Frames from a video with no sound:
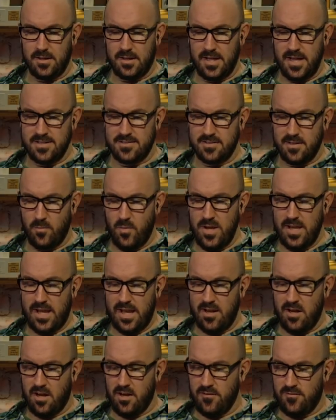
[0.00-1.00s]
guess a
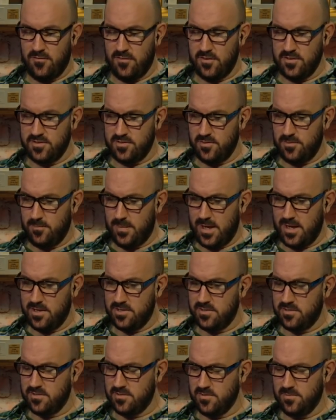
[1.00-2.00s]
weekend off for some
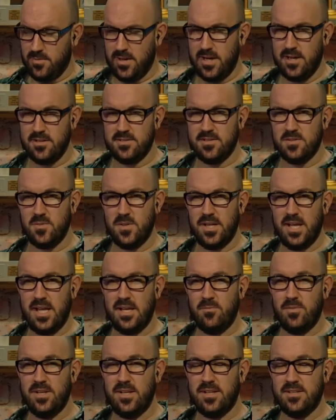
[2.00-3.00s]
managers and some players this
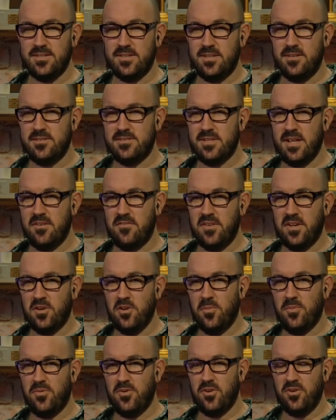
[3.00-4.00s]
weekend when you consider it's the F A
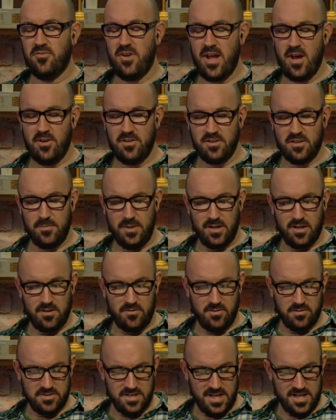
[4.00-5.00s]
Cup third round and there'll be a lot
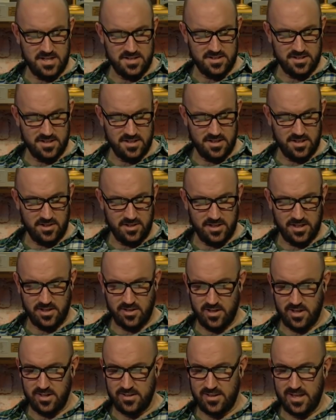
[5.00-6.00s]
of rotation and all that
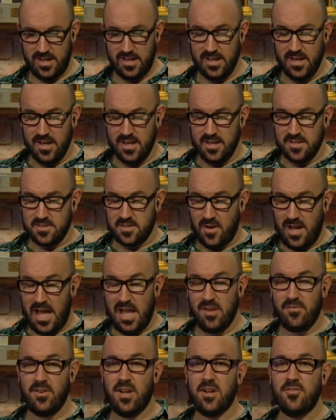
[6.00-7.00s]
kind of thing. So a
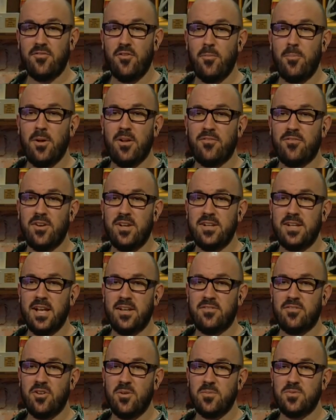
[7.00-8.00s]
hell of a lot of football for you to
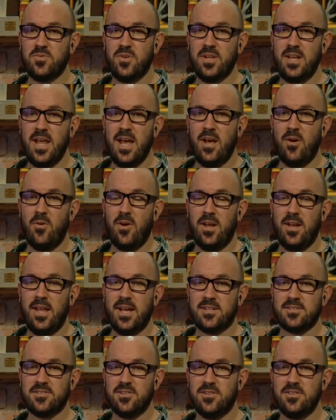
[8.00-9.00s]
get through between now and
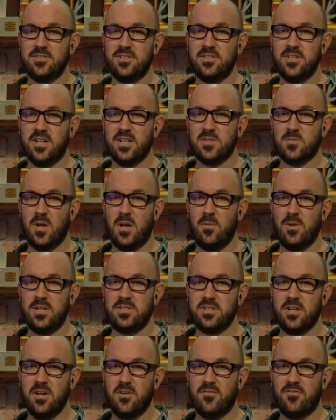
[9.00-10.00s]
next Thursday, John, as well. We'll
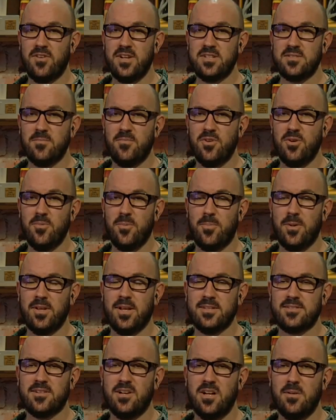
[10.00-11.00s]
let you go and free some room up on
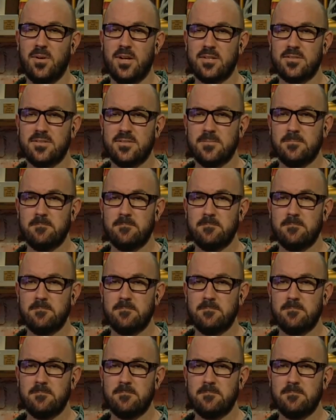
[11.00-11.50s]
that skybox.